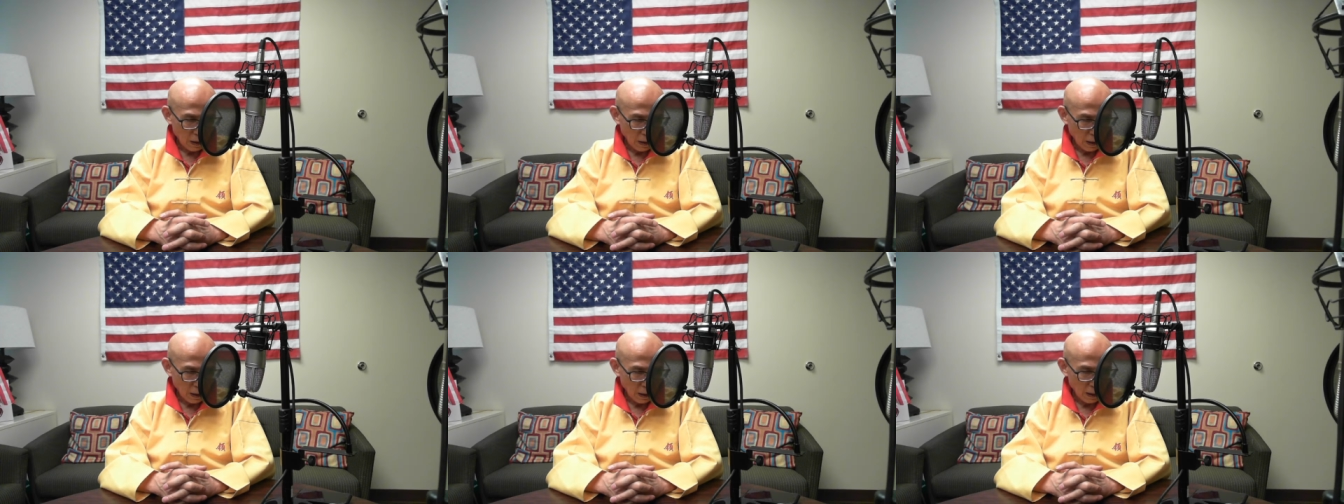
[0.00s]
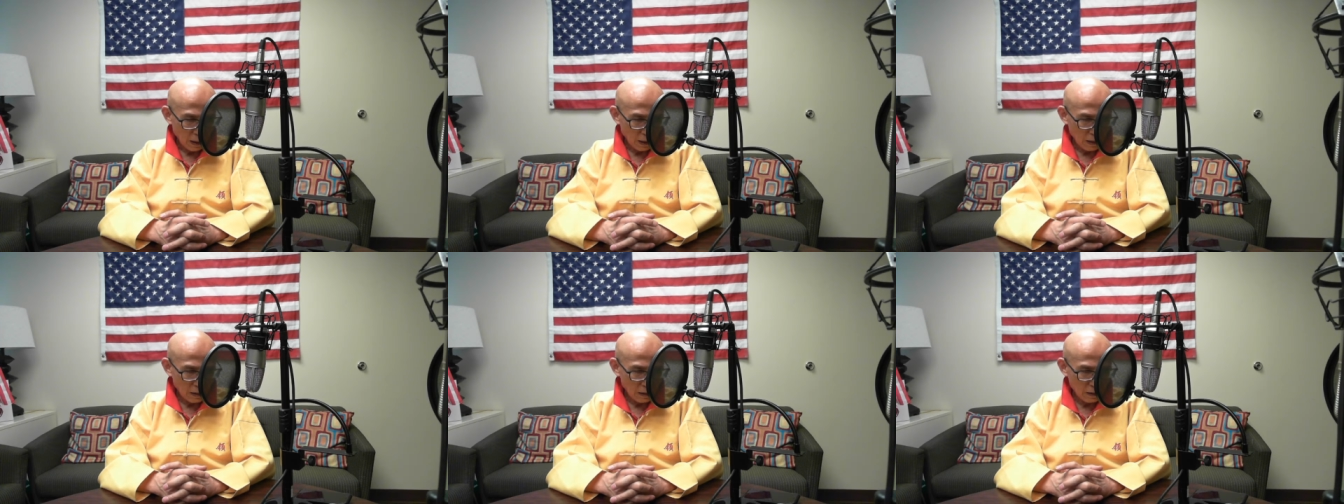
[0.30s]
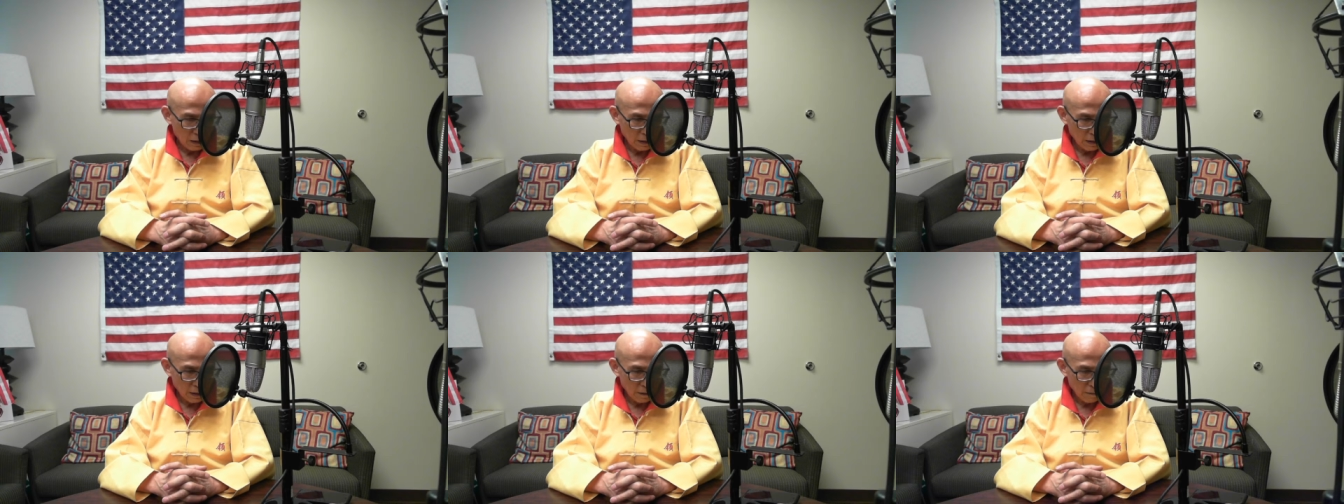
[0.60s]

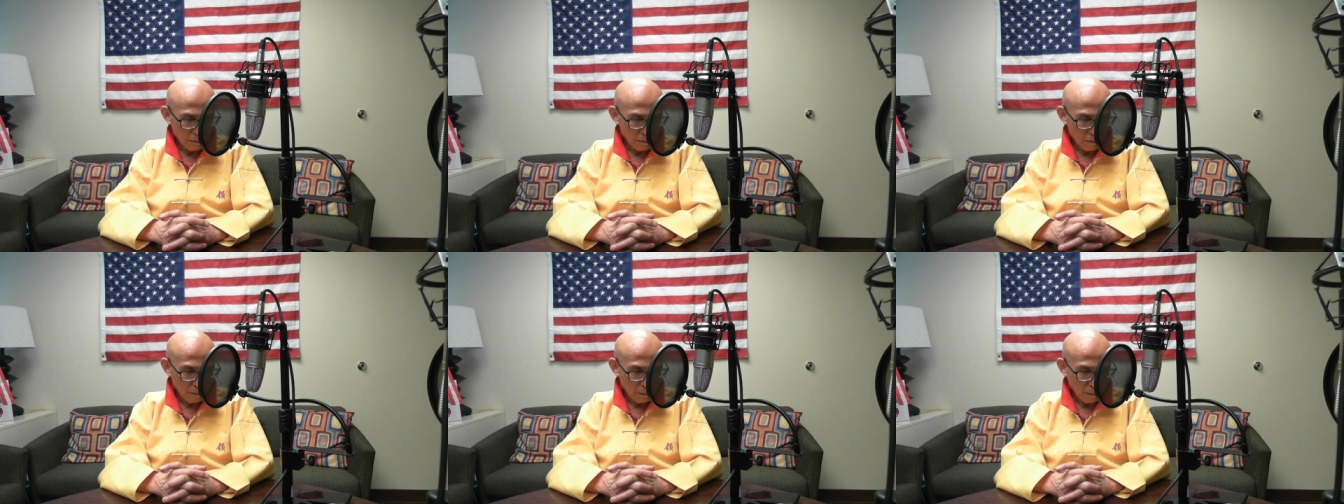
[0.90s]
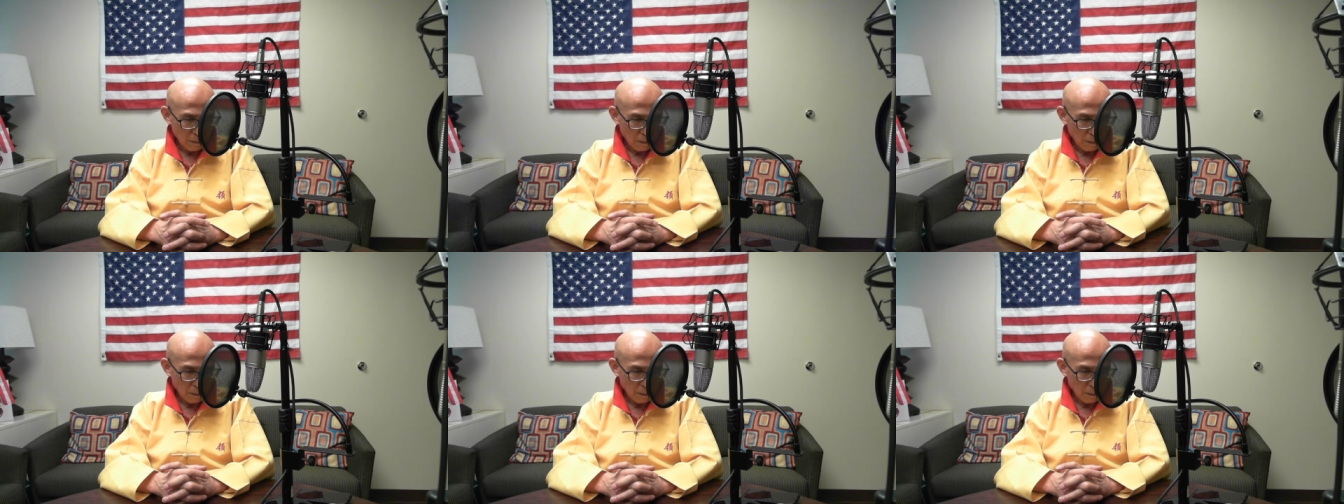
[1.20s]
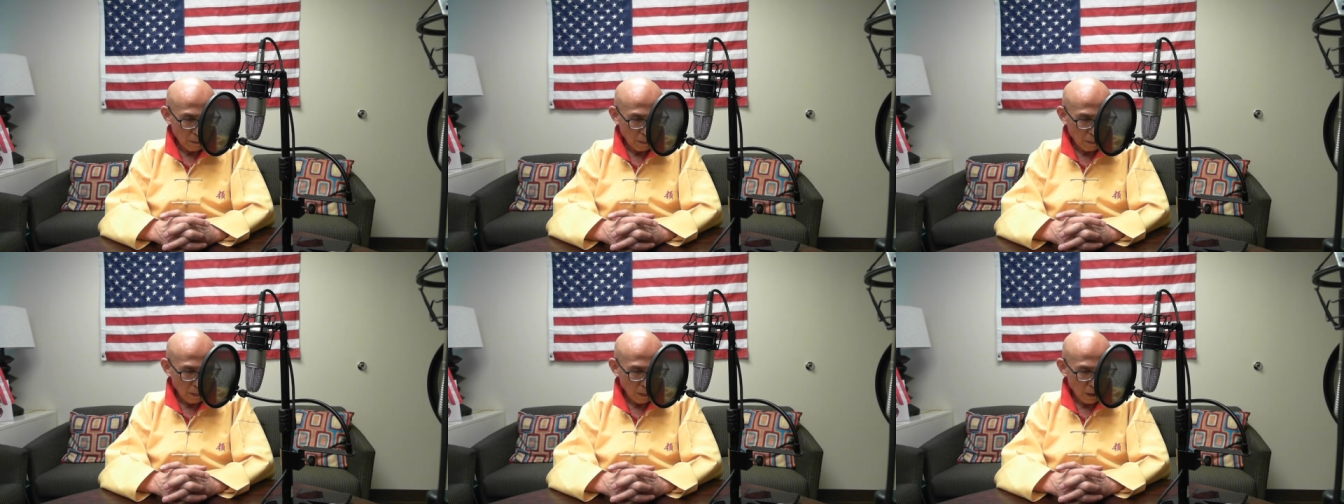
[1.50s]
and
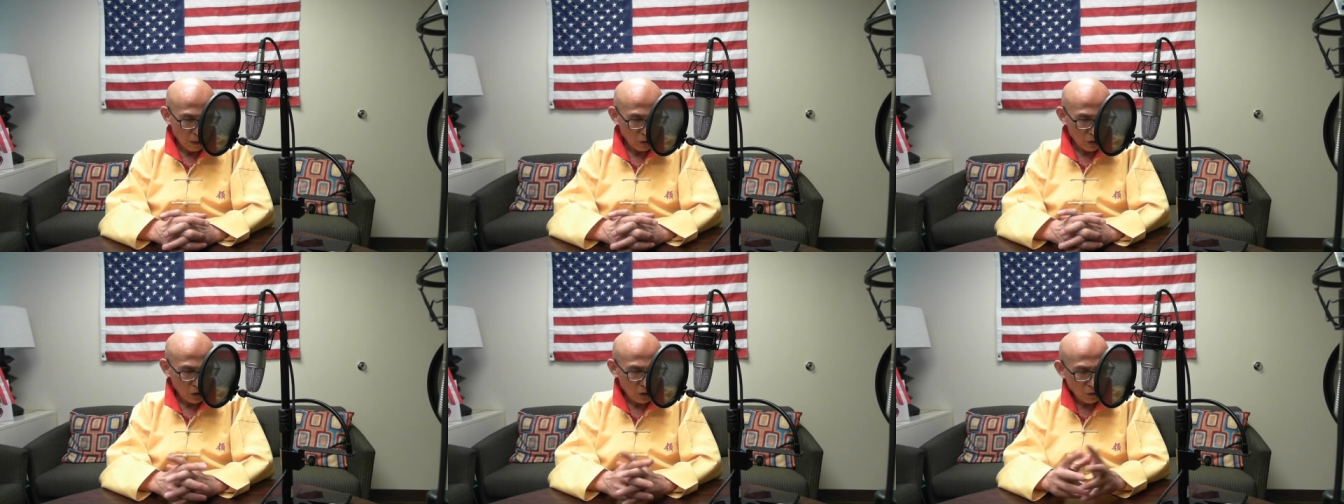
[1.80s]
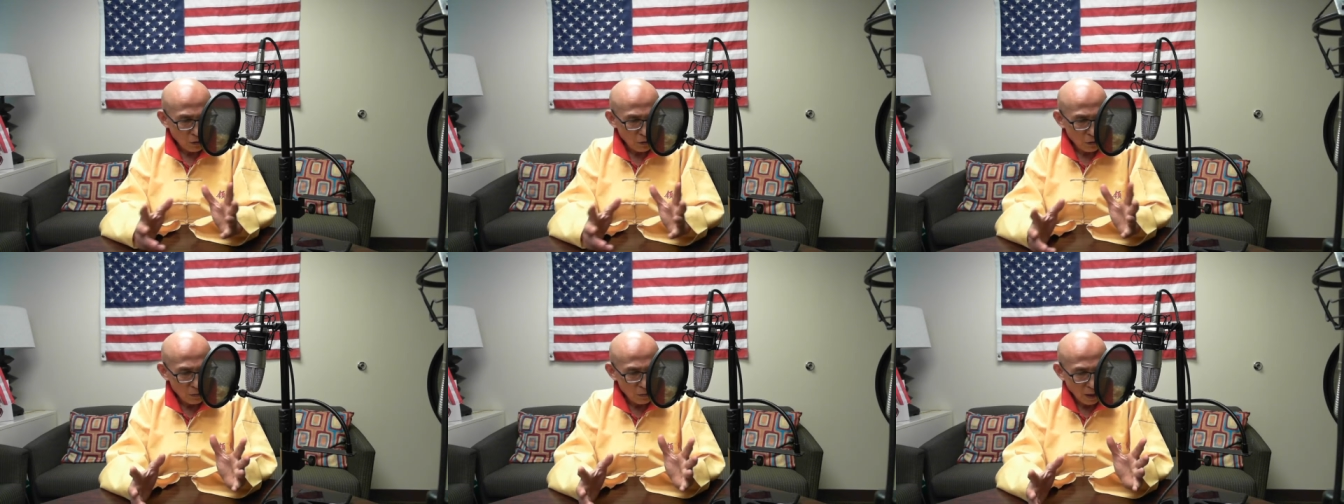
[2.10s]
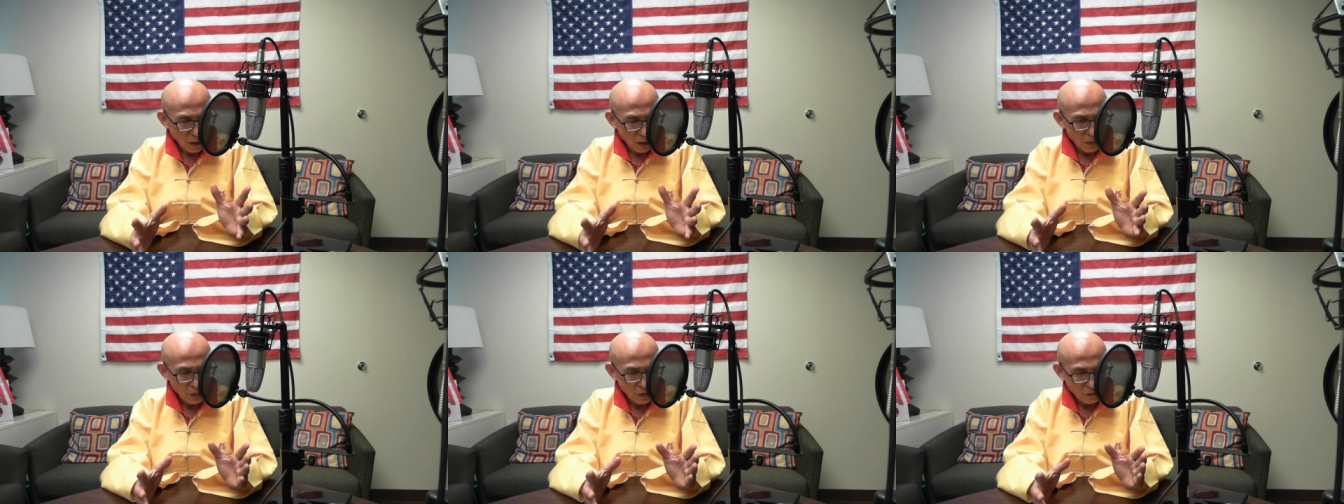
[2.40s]
just a few
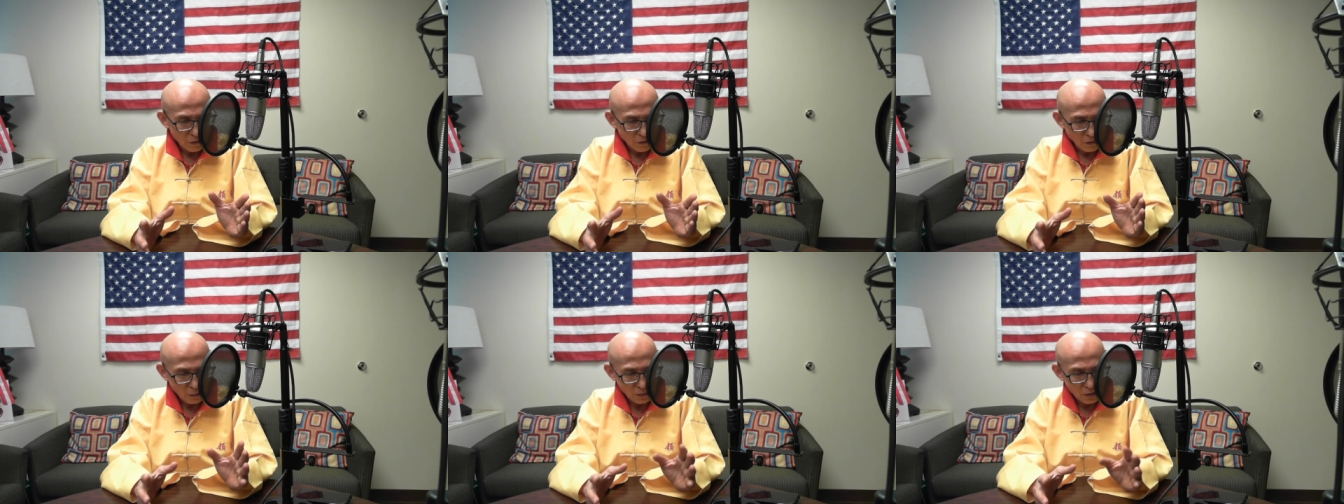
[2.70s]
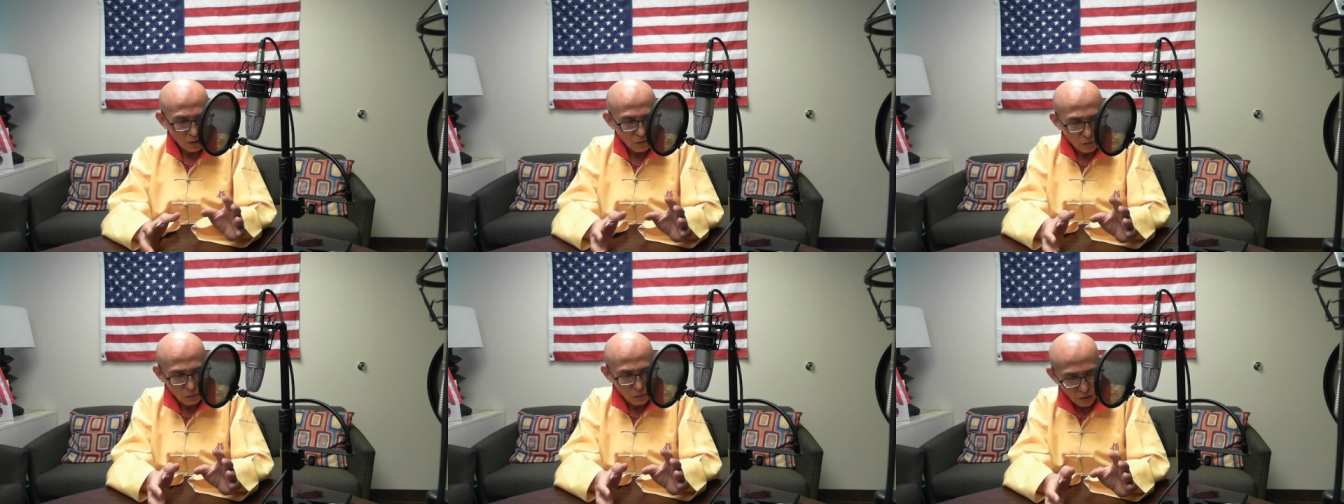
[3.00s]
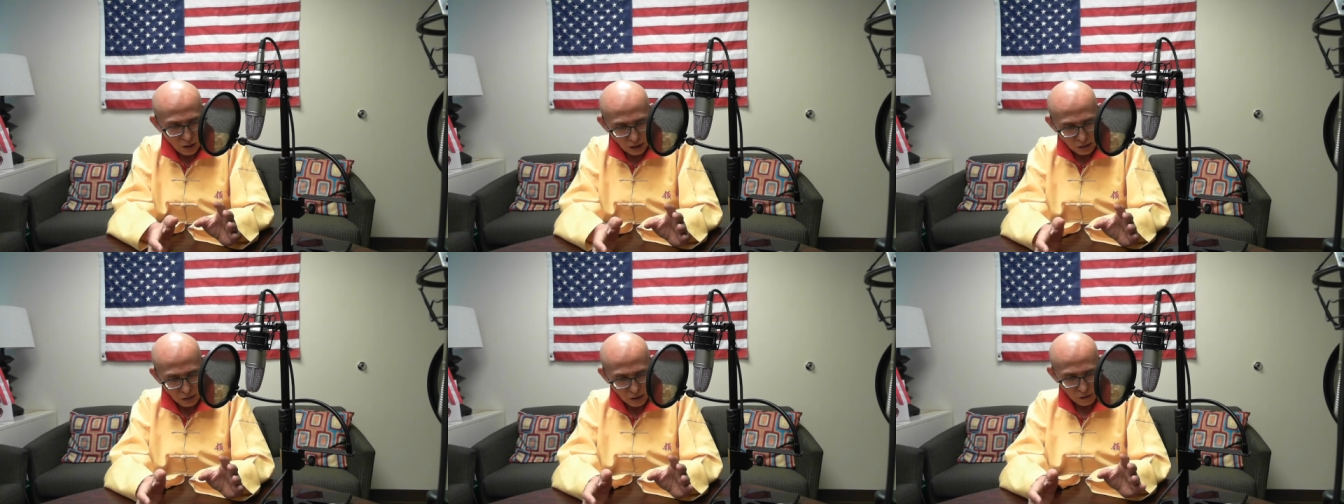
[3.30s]
months from
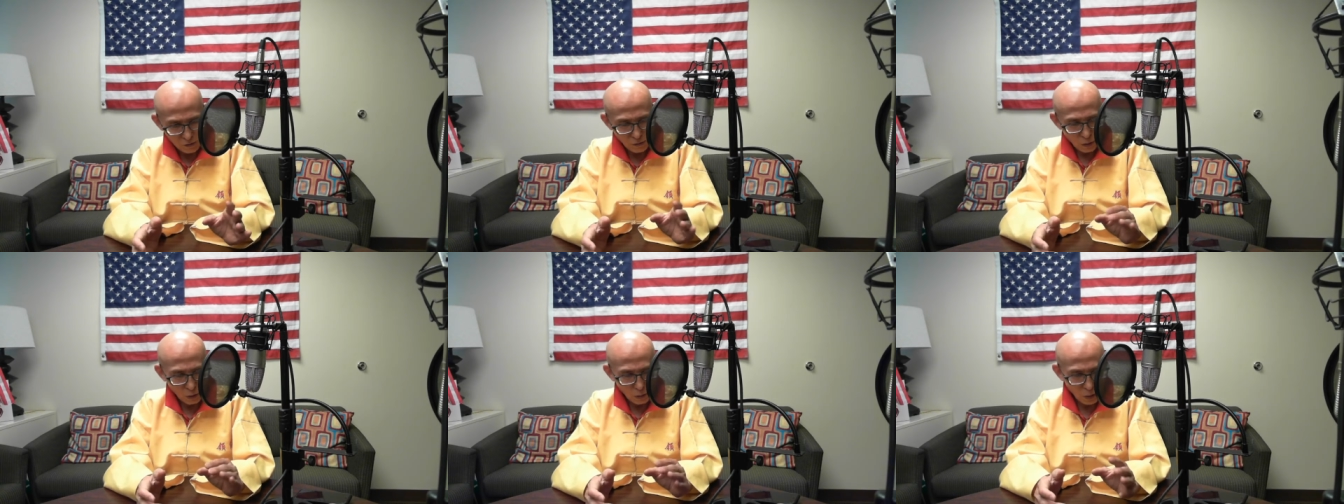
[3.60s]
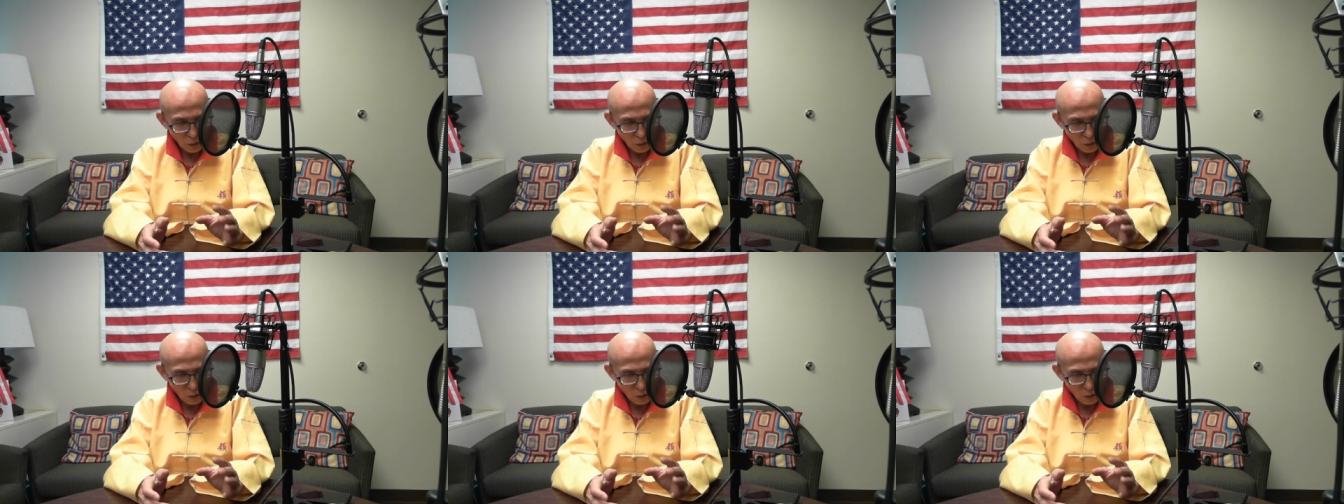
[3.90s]
2004 we